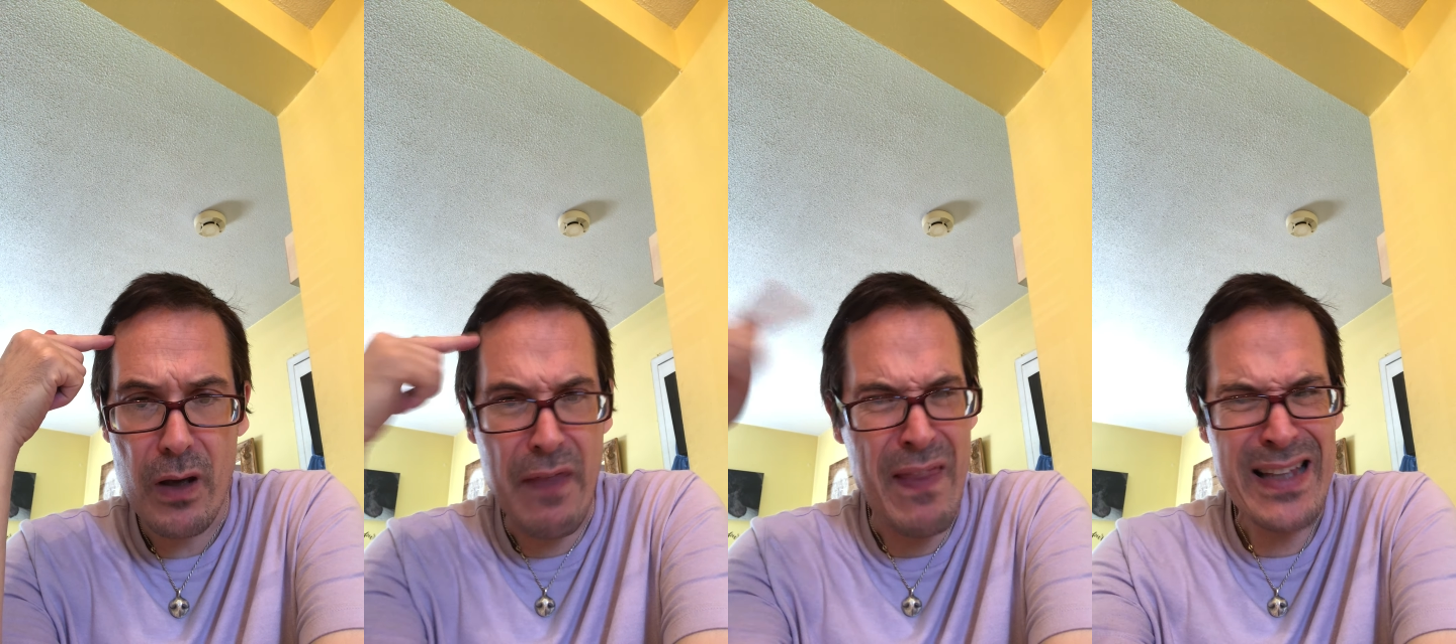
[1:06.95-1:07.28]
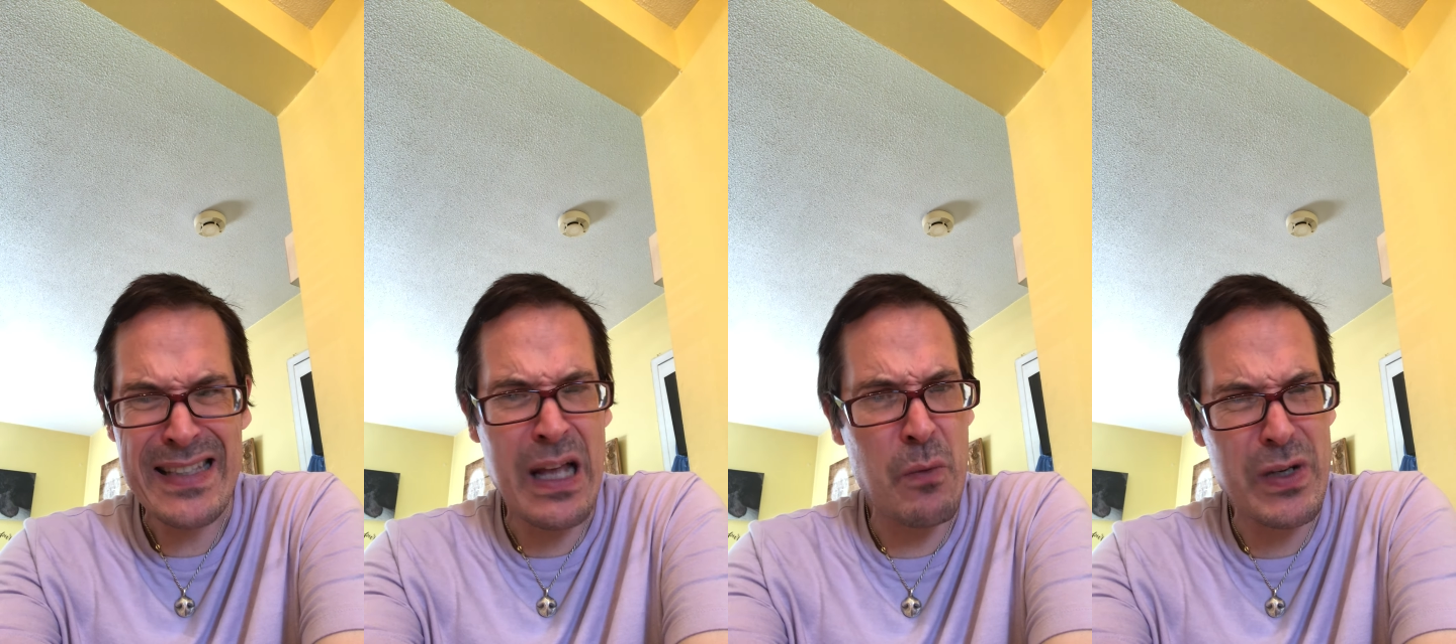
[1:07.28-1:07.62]
And
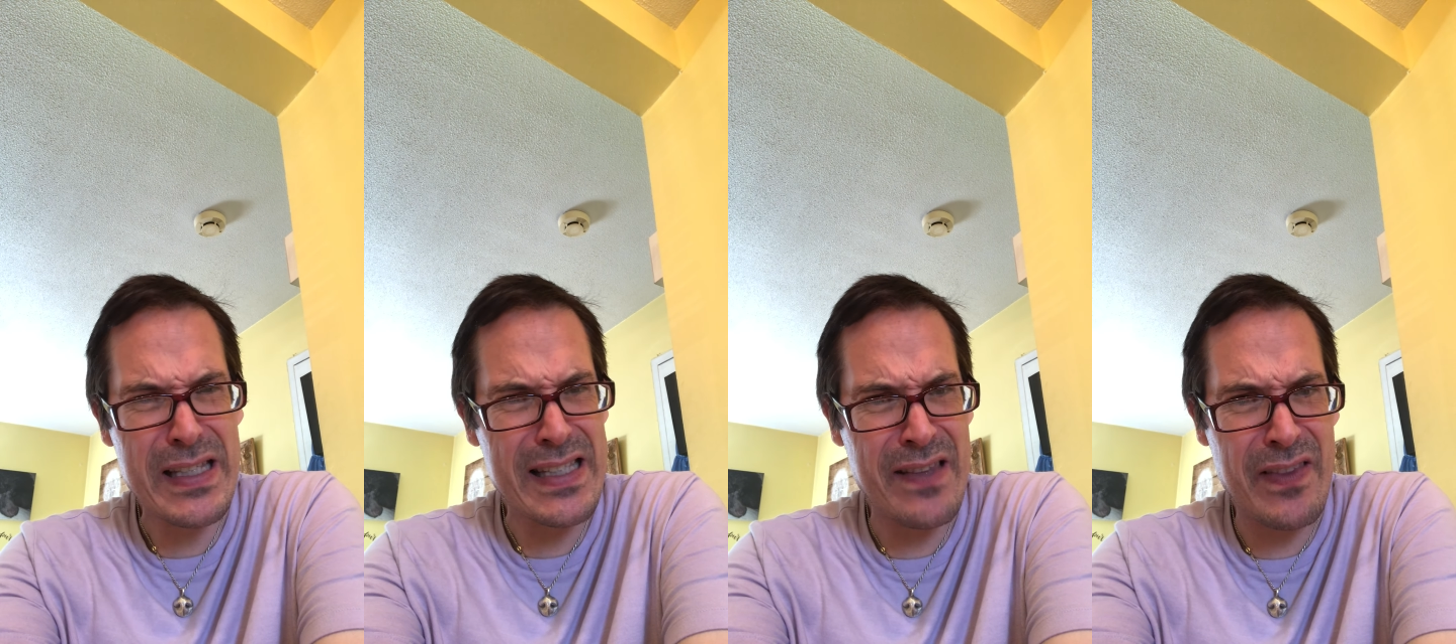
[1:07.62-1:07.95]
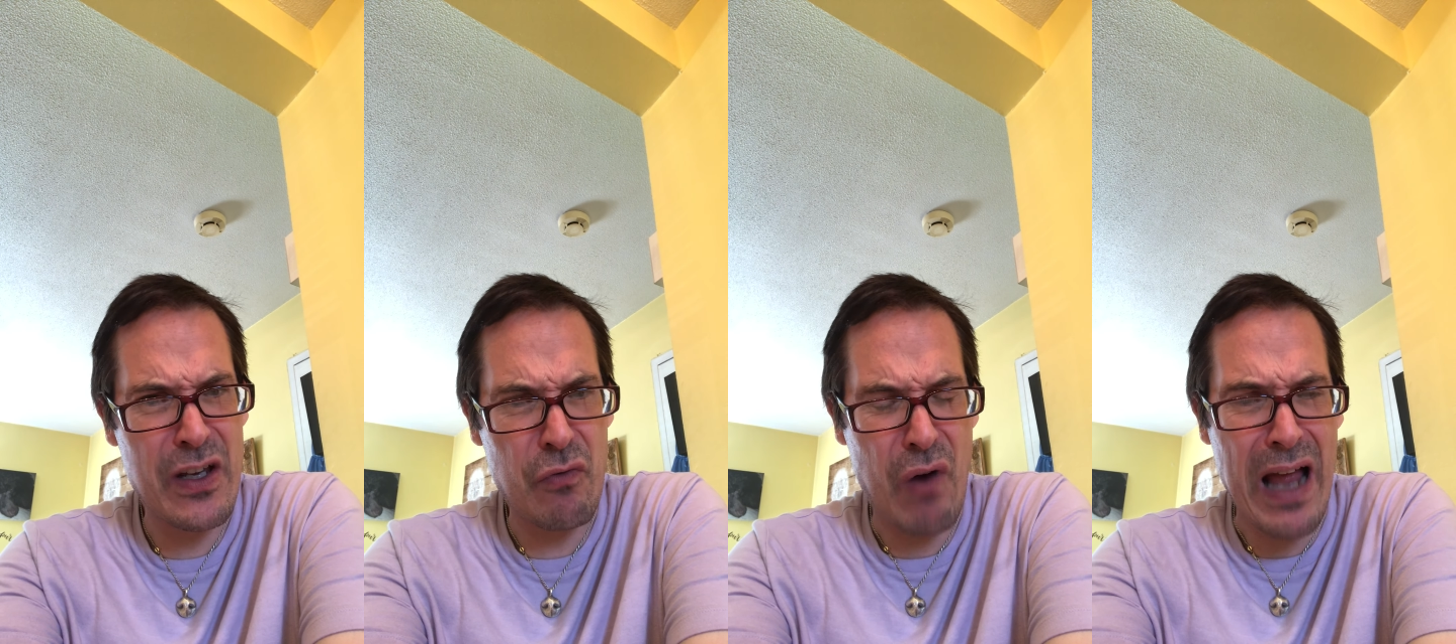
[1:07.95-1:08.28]
that's not what
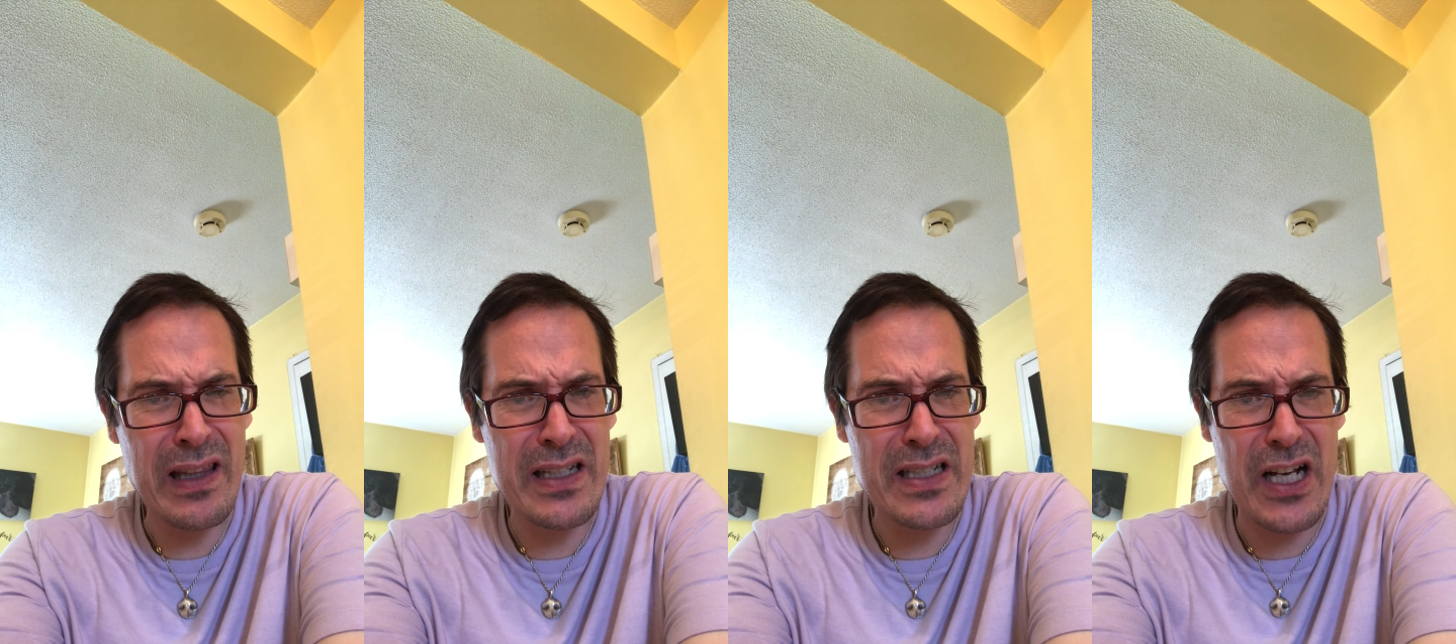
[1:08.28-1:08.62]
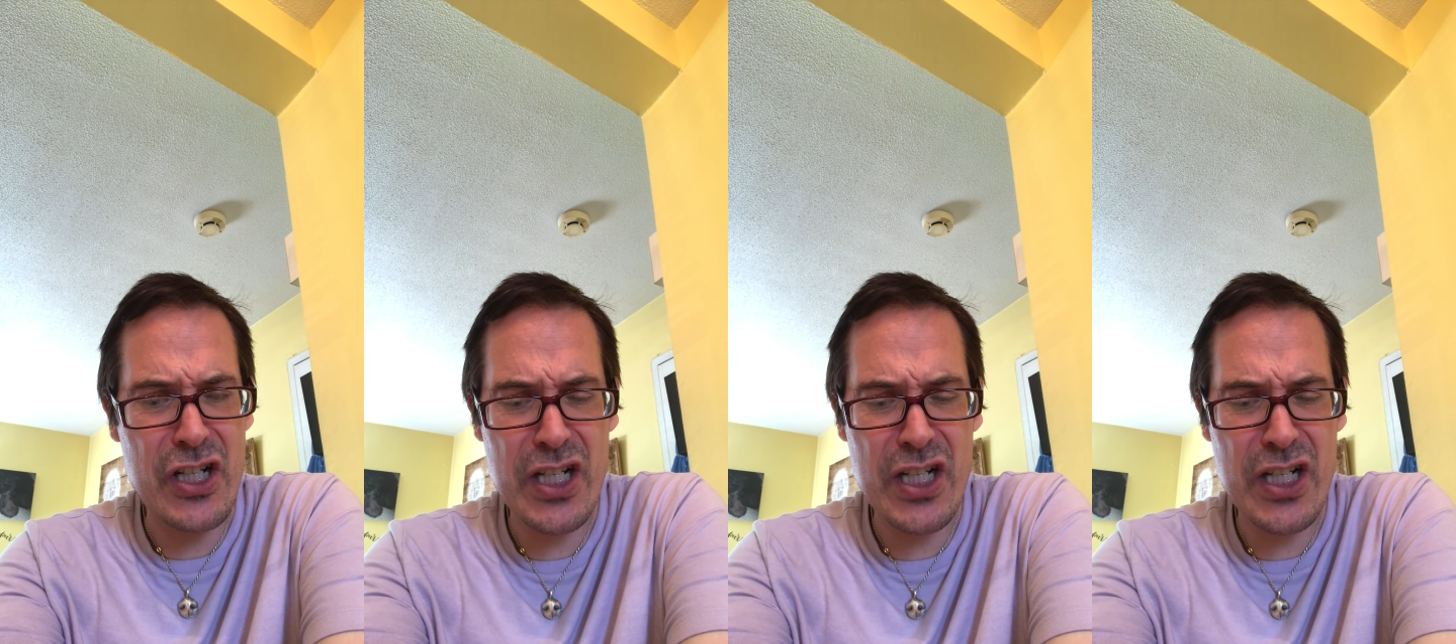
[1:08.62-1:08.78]
Cynthia Ryland does.